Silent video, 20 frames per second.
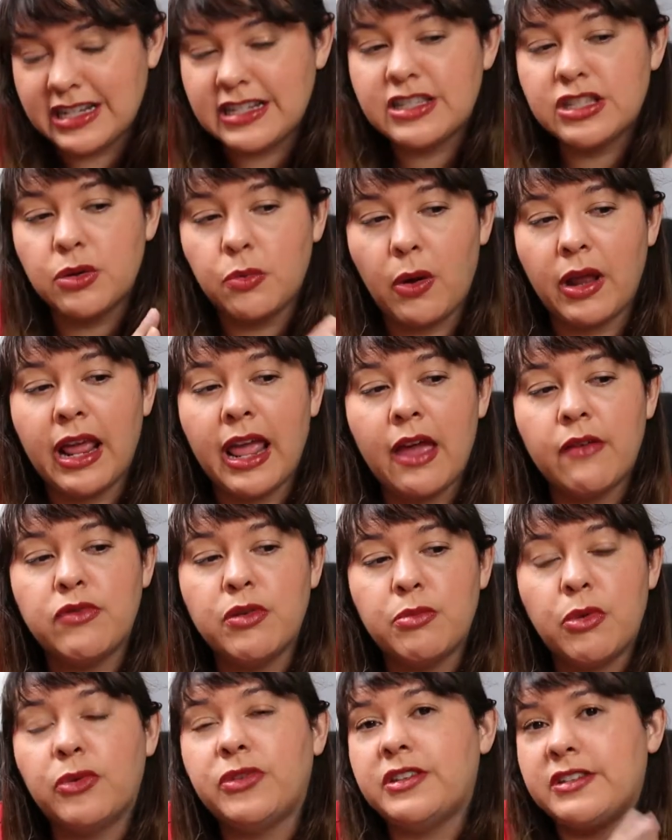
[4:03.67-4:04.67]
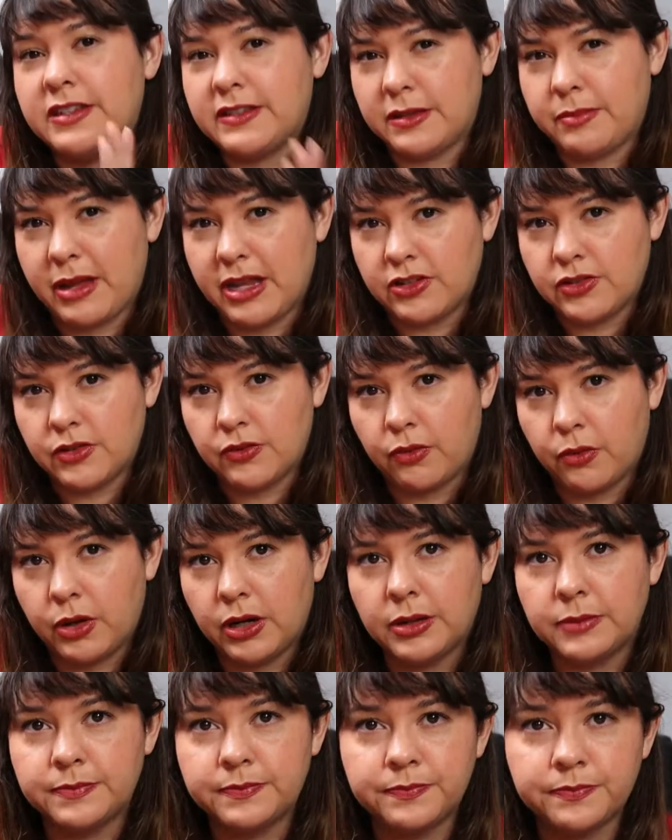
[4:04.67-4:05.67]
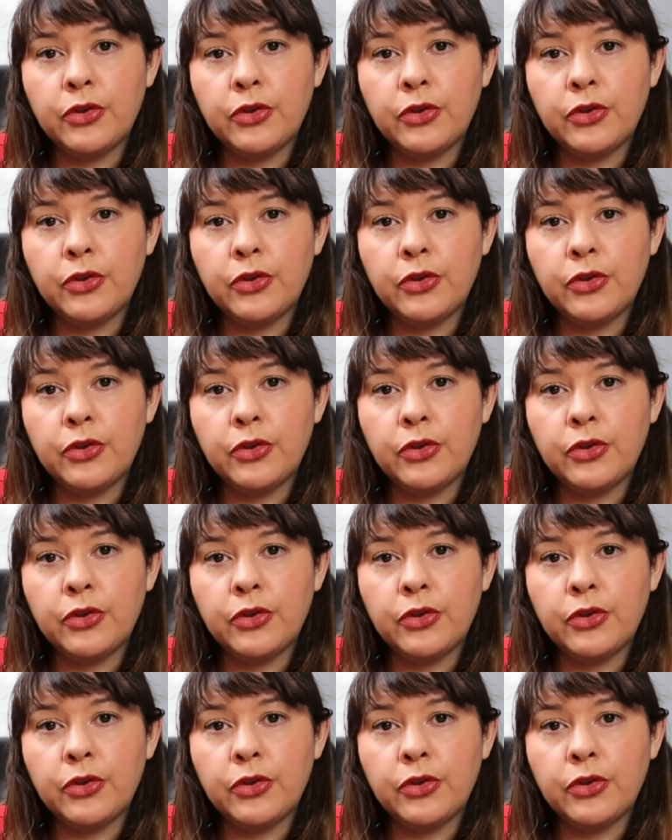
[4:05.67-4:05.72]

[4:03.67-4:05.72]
It's the one I have the most anticipation for.